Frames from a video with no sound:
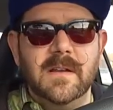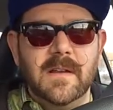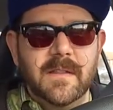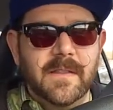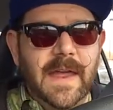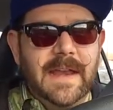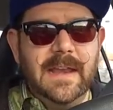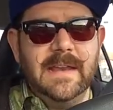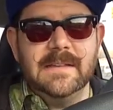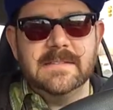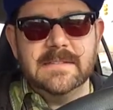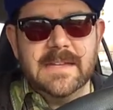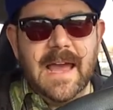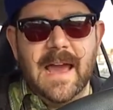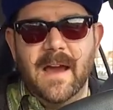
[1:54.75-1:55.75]
than it
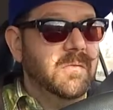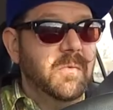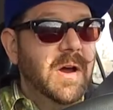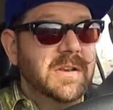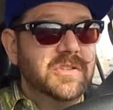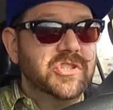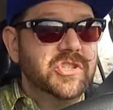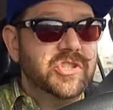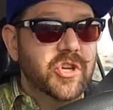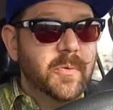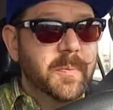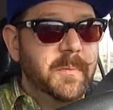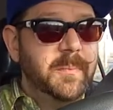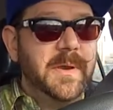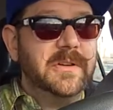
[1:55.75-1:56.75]
is now. One
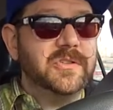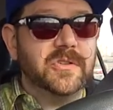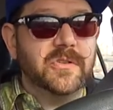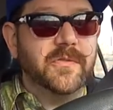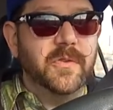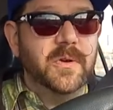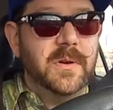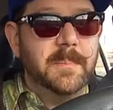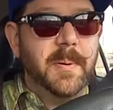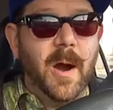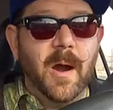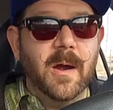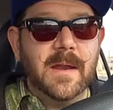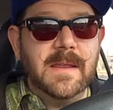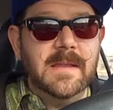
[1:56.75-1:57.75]
stupid picture of you at a
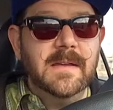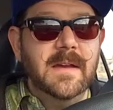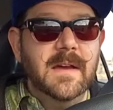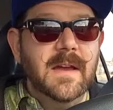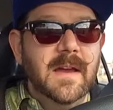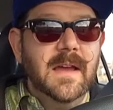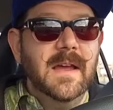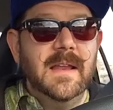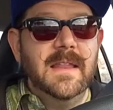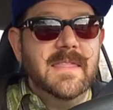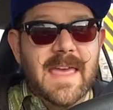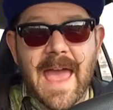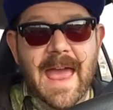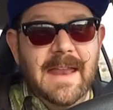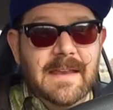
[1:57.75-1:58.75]
party
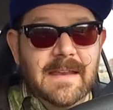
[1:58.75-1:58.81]
then